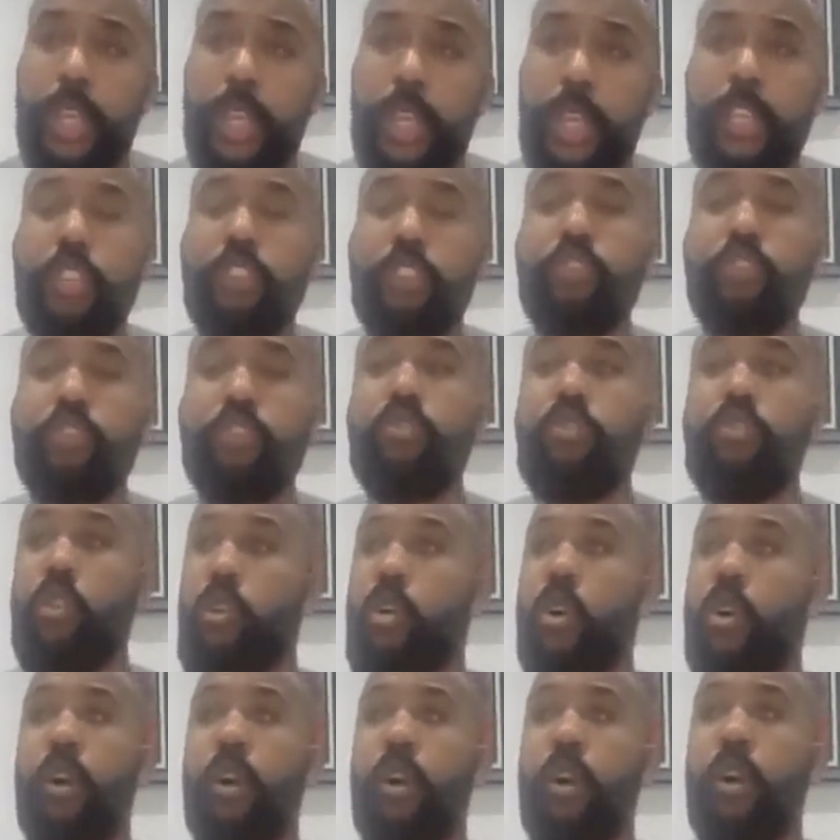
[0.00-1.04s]

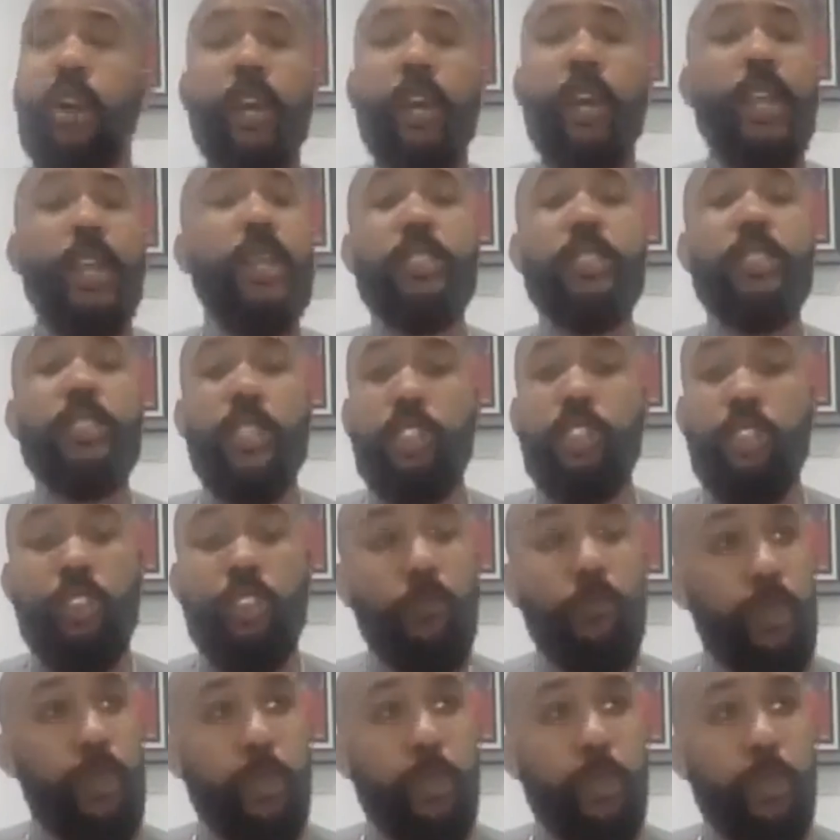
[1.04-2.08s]
organization of people
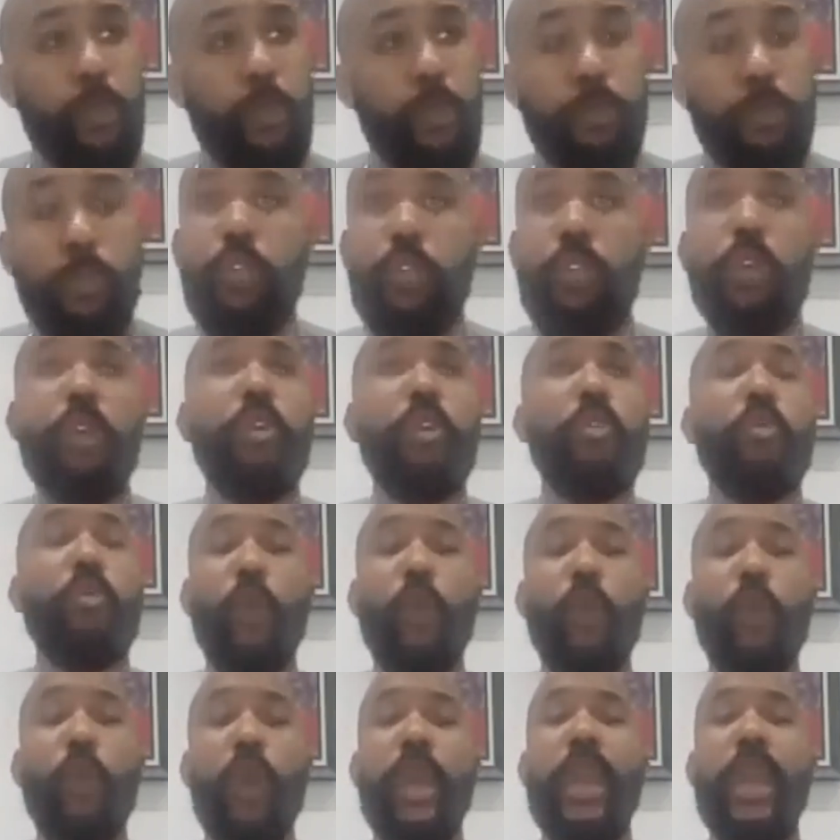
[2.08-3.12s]
where
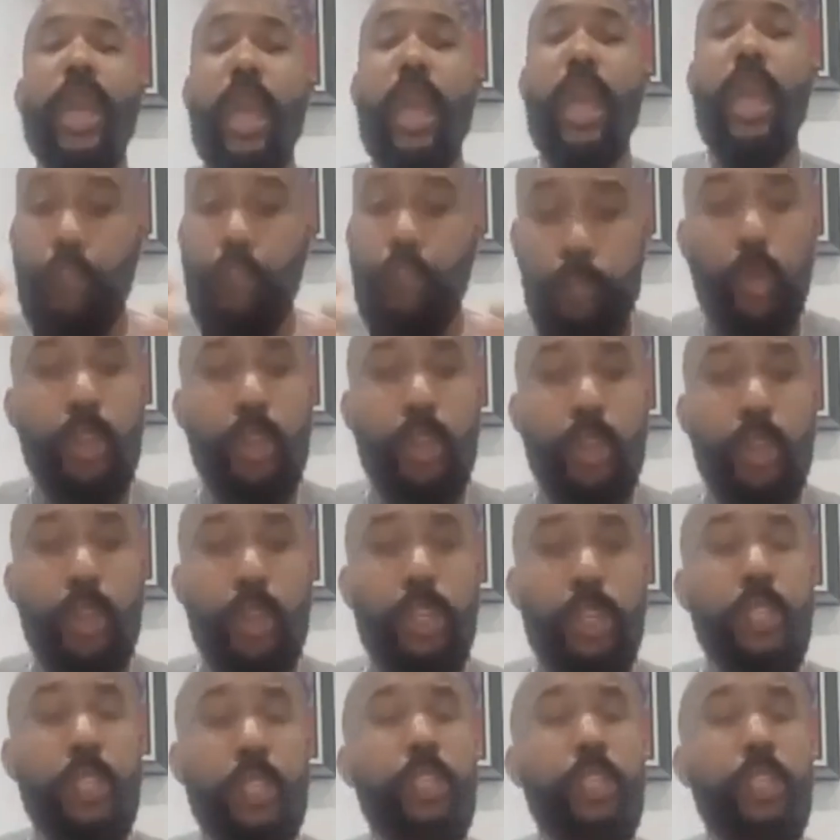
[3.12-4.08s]
everybody is